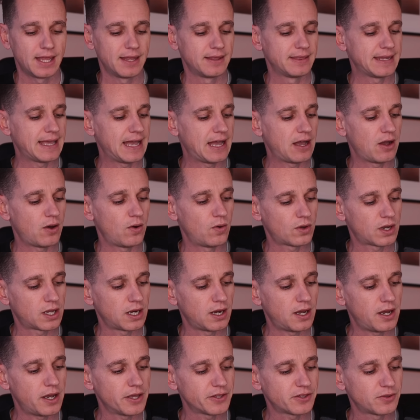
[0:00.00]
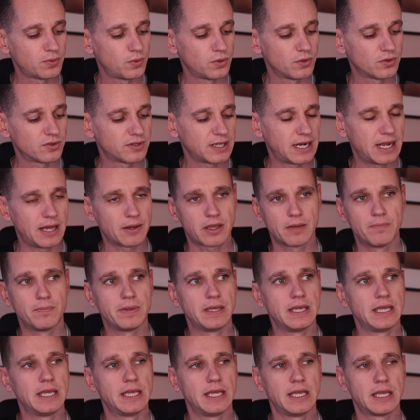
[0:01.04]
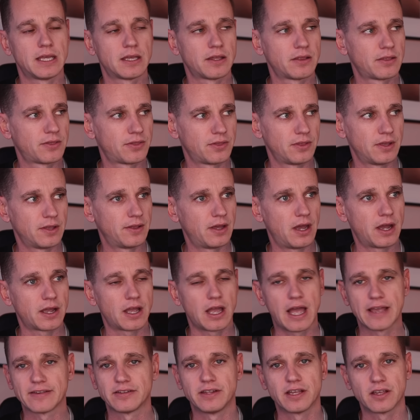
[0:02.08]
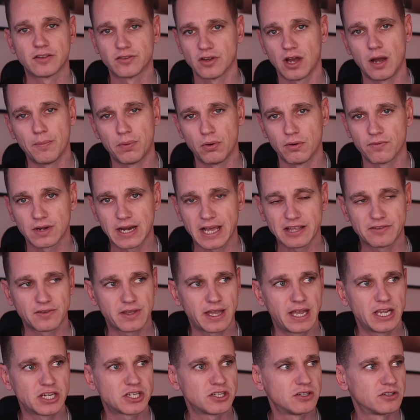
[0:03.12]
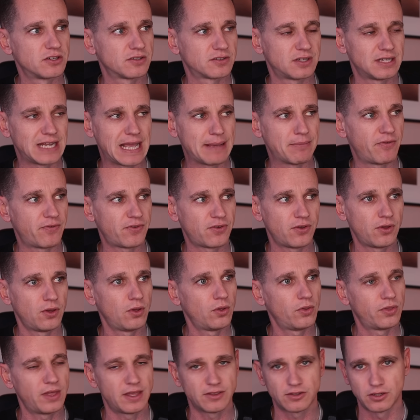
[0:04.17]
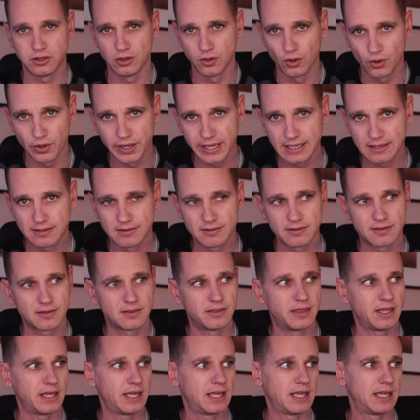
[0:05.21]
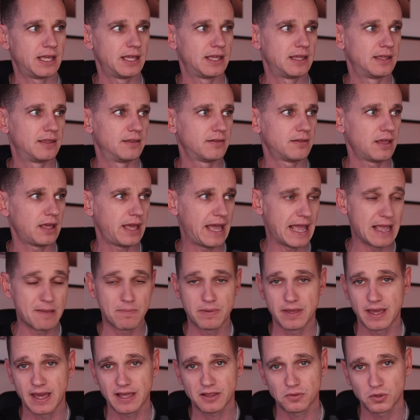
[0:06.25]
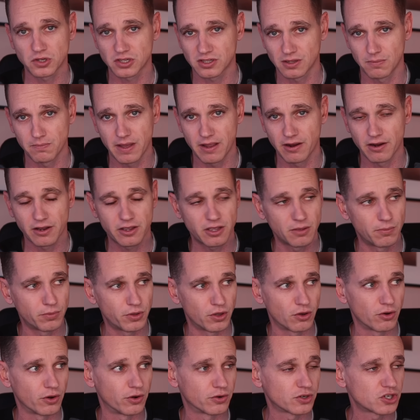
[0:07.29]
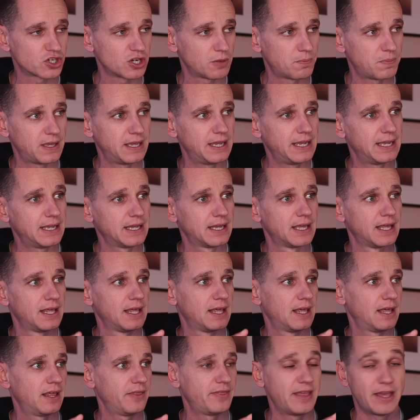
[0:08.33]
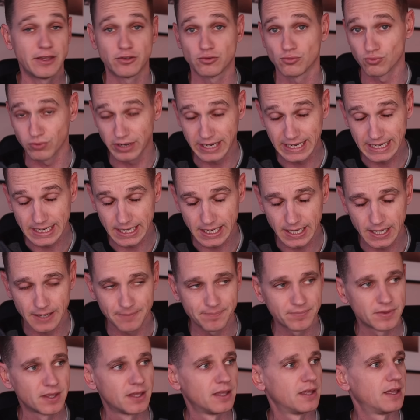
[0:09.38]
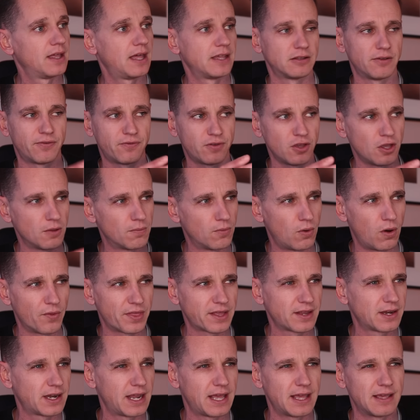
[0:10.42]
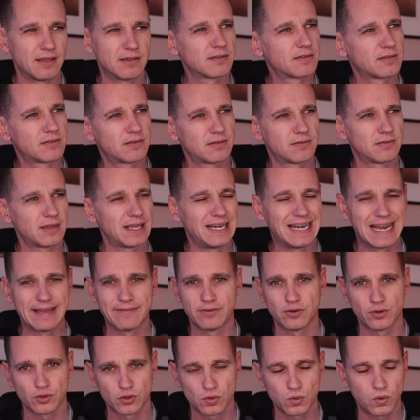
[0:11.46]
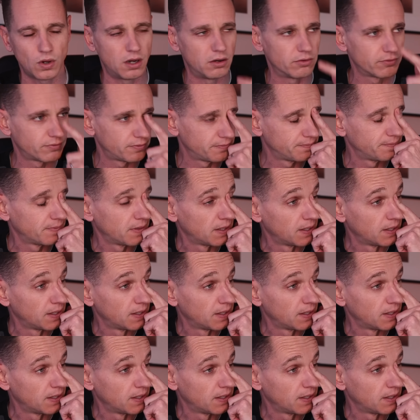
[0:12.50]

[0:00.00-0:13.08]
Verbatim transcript: Now, class will set up can be, as an example of classification, just to name a few, there's Lloyd's, there's ABS, which is an American Bureau of Shipping, there's RINA, there's a few more, I think there's 11 or 12.